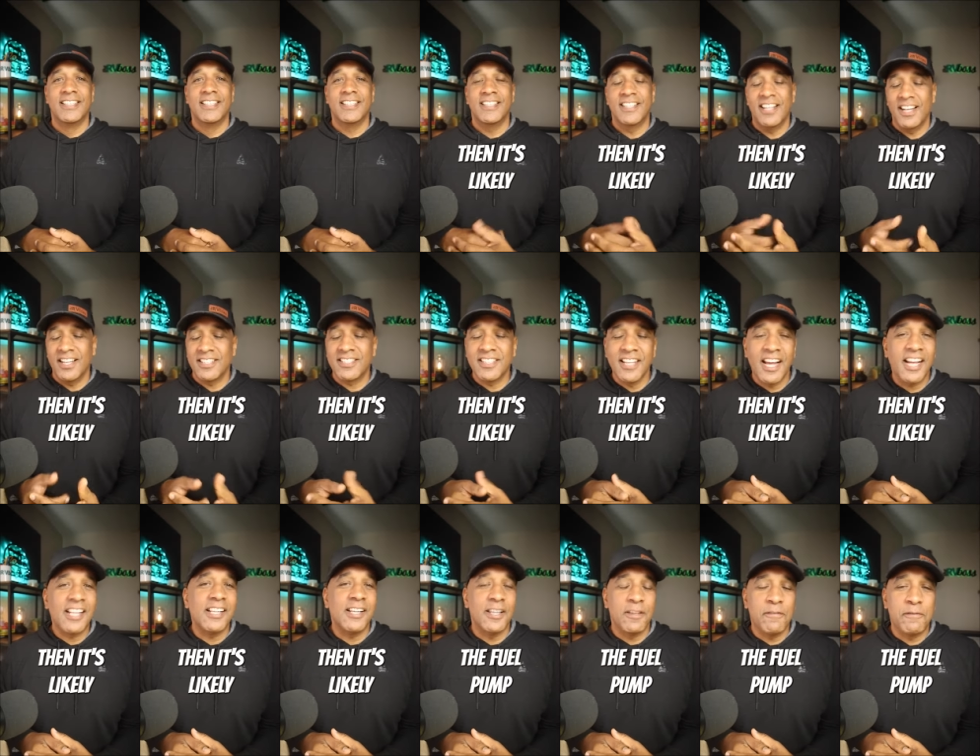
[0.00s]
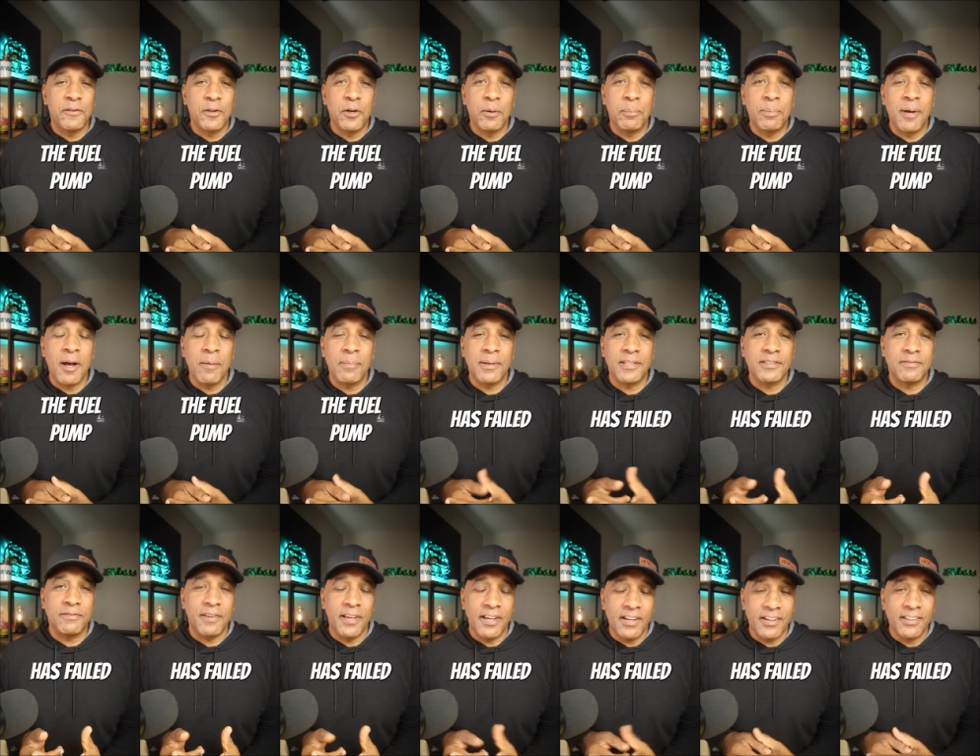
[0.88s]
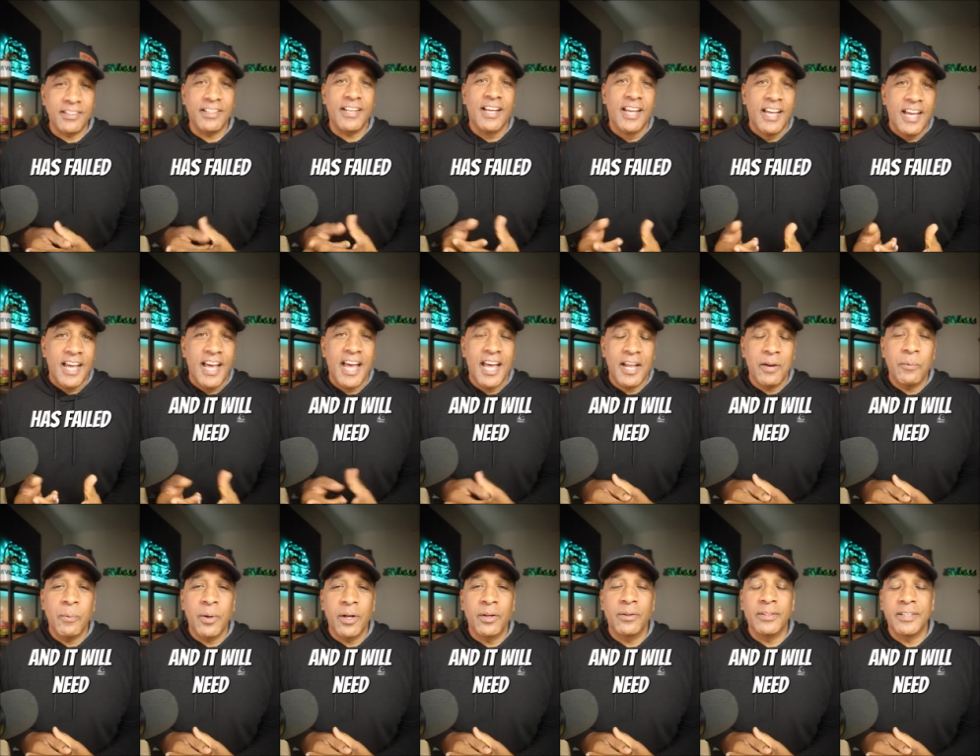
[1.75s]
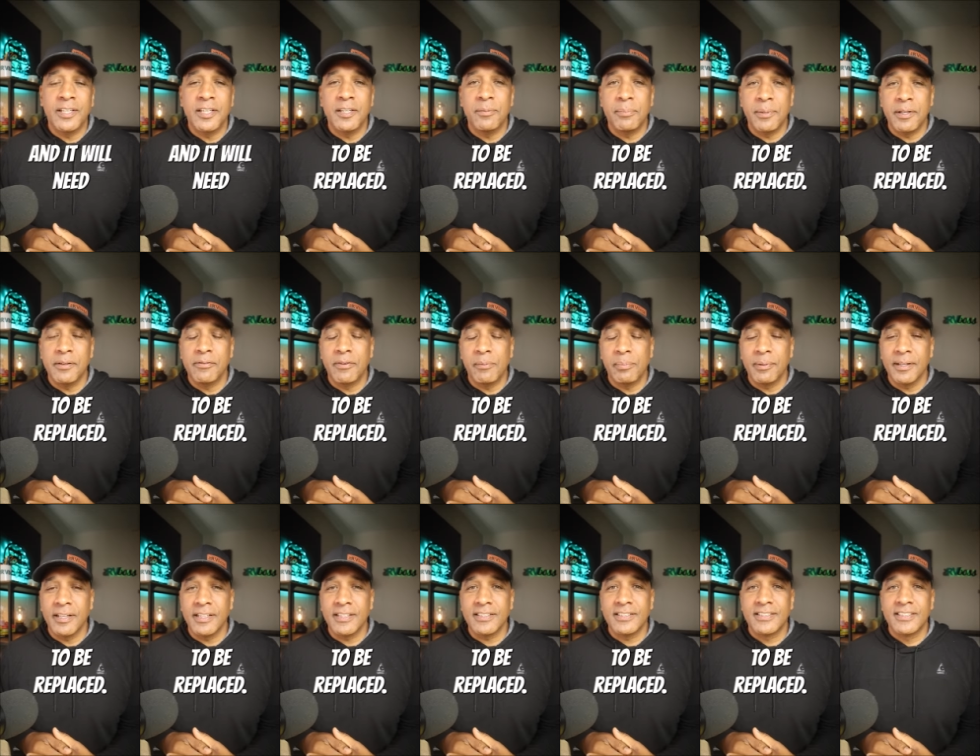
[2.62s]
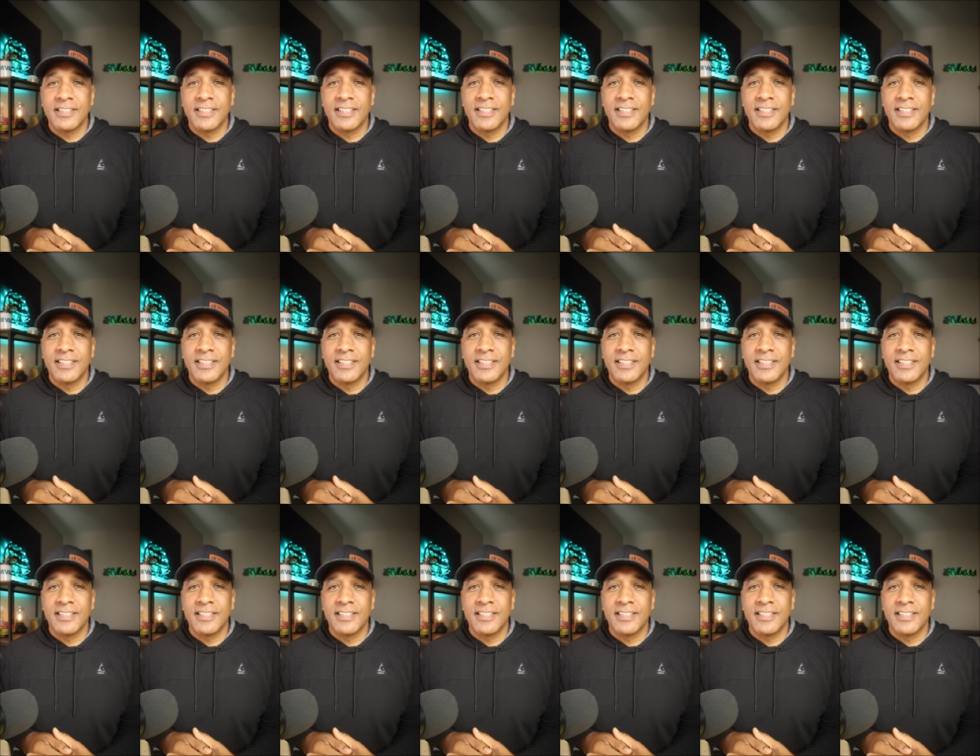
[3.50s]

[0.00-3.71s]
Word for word: then it's likely the fuel pump has failed and it will need to be replaced.